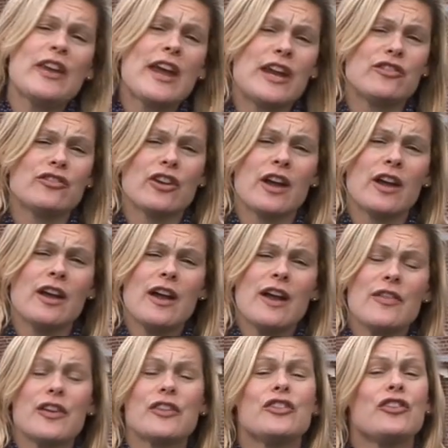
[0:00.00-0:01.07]
danger
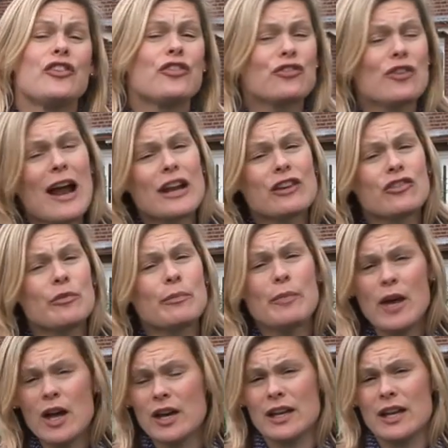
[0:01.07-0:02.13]
that a distraction
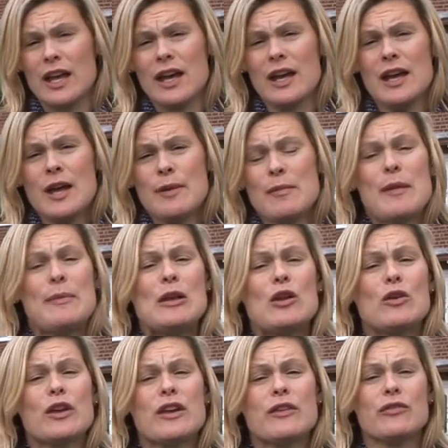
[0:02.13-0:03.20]
burglar may be
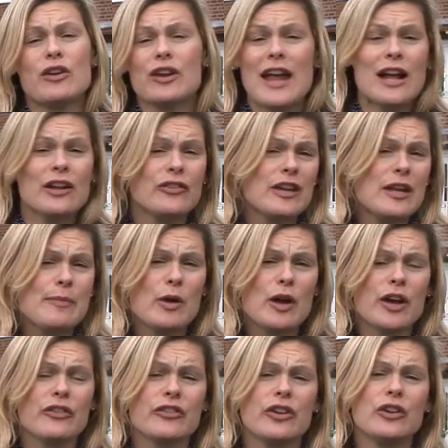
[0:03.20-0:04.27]
looking for an elderly
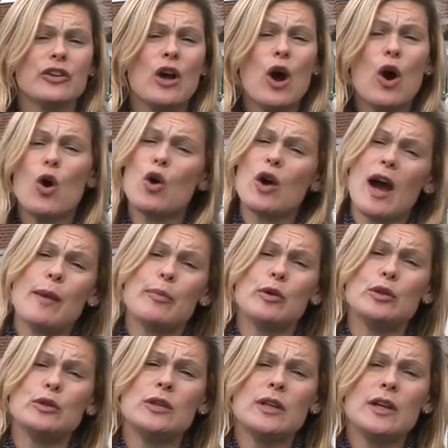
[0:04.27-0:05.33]
person or
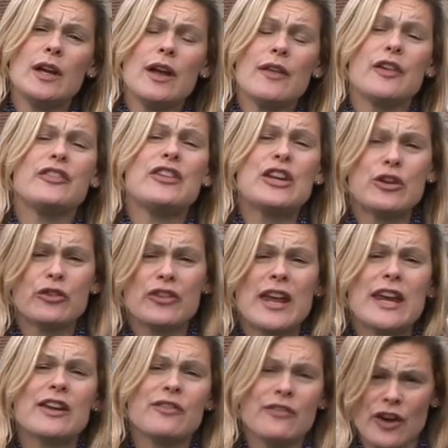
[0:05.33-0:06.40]
couple that he could
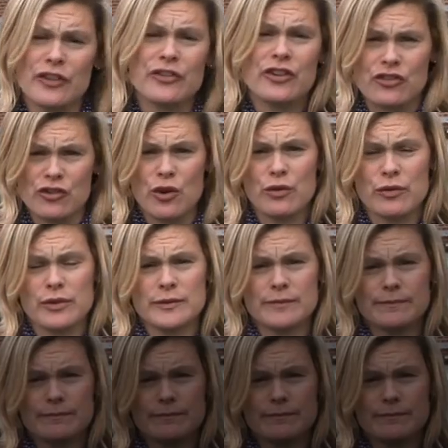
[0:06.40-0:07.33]
take advantage of.